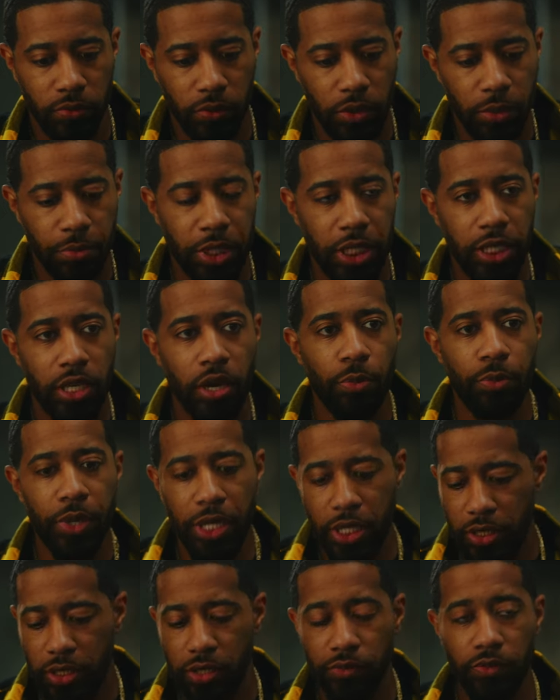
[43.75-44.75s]
Wouldn't be in your
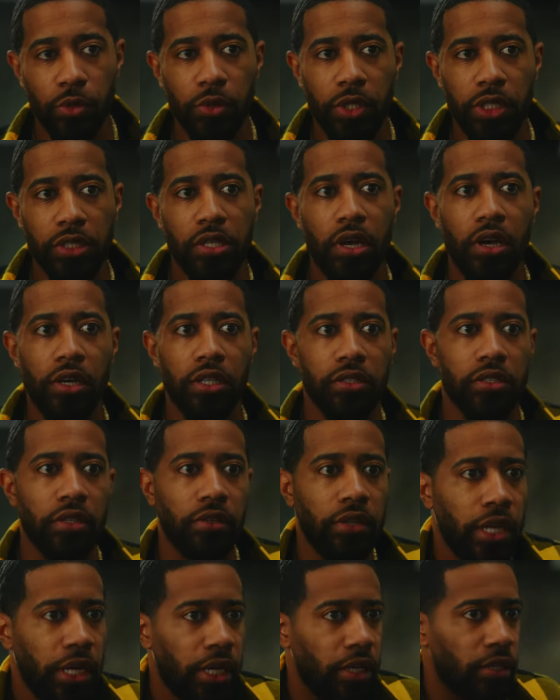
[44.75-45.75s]
business if you were not talking
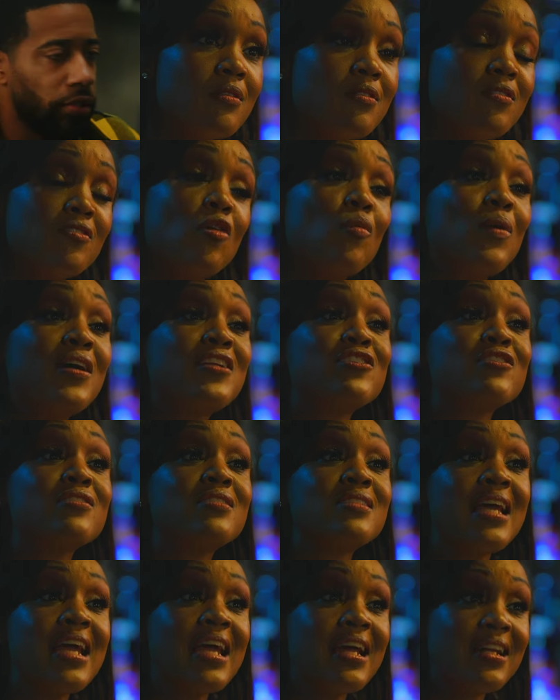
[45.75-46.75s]
so loud. So what you're
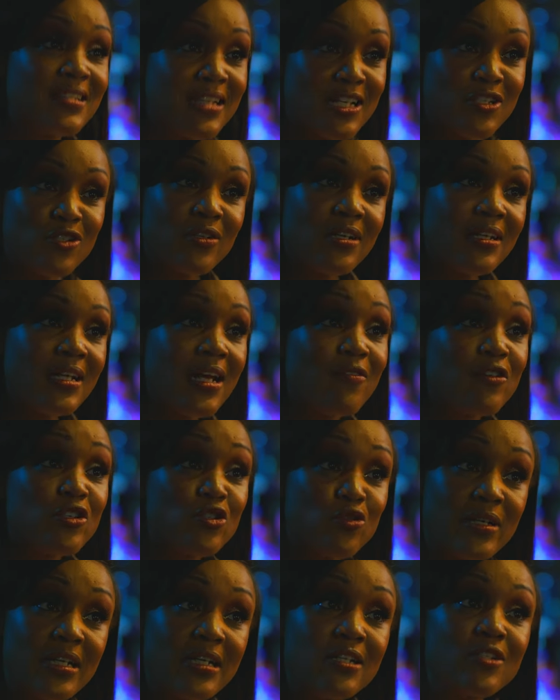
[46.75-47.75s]
saying is that you can never
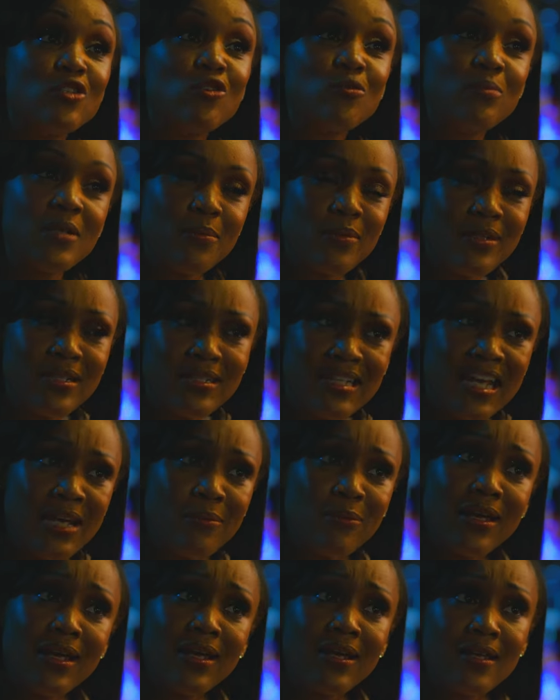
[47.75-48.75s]
treat two people the
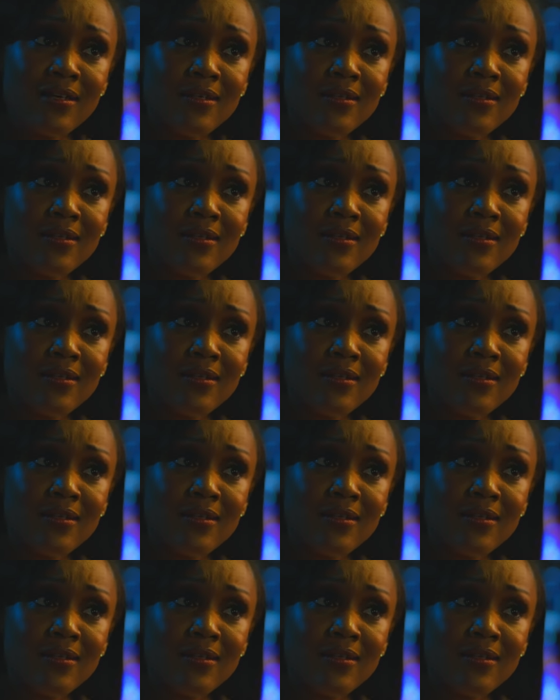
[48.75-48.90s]
same way?